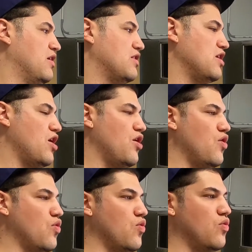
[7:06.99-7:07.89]

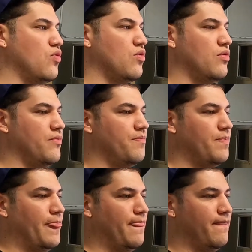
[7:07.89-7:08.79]
So
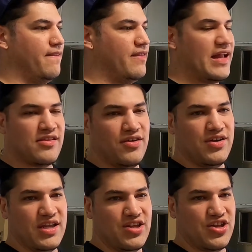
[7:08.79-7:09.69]
that's all you
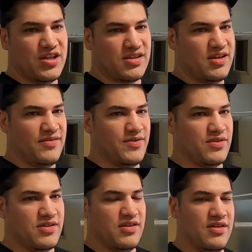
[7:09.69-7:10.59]
can adjust,
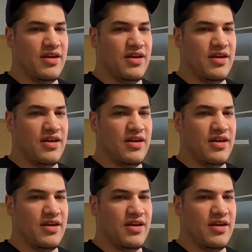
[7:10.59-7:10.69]
kilovolts.